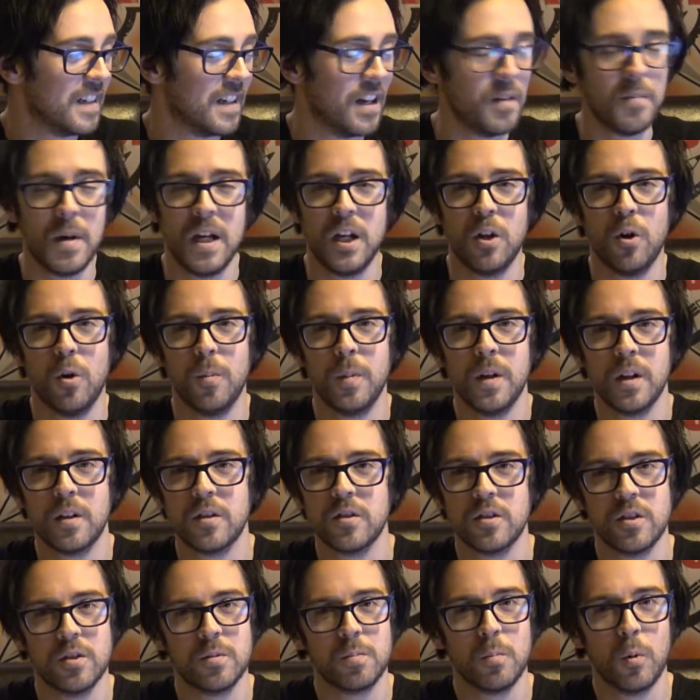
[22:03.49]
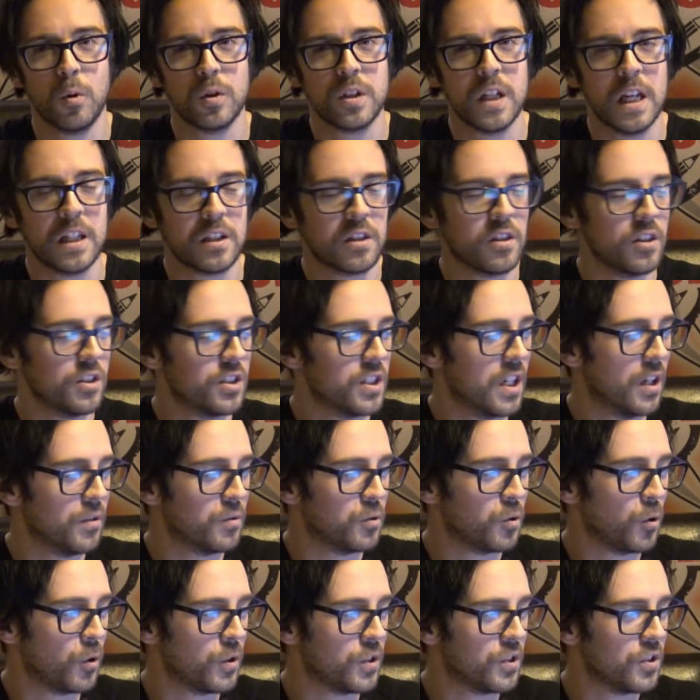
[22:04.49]
It may not be because there's more tactically
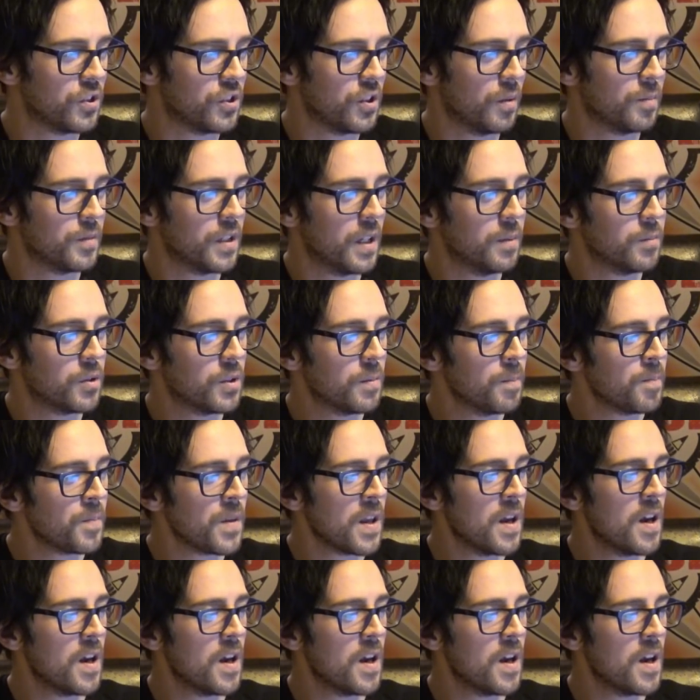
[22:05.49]
sound choices sometimes.